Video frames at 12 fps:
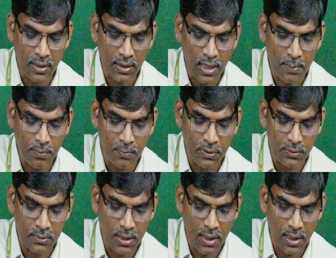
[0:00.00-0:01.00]
capable to
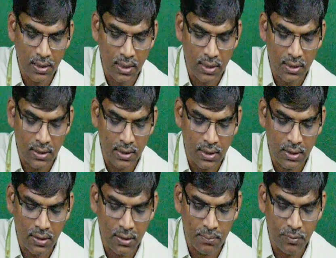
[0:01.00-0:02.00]
the high current
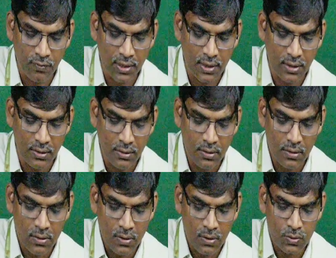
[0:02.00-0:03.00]
rating of the winding.
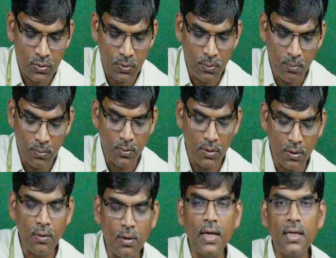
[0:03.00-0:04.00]
So
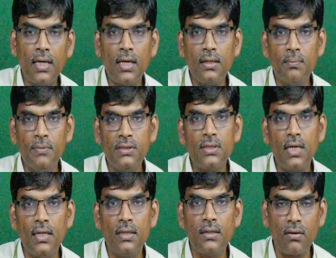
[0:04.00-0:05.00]
high current means
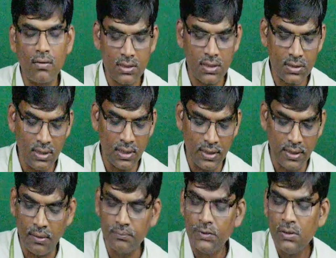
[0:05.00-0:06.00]
high cross sectional
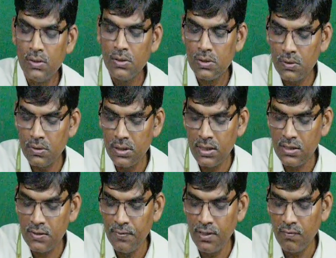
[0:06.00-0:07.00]
area. So series
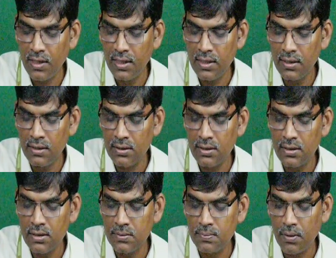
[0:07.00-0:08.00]
field winding
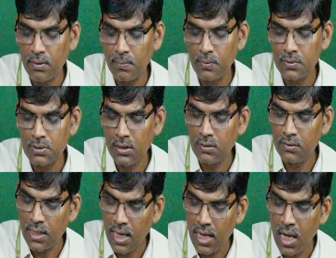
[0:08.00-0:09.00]
is proportional
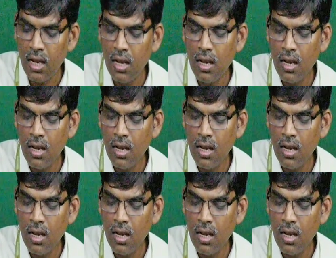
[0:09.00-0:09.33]
to L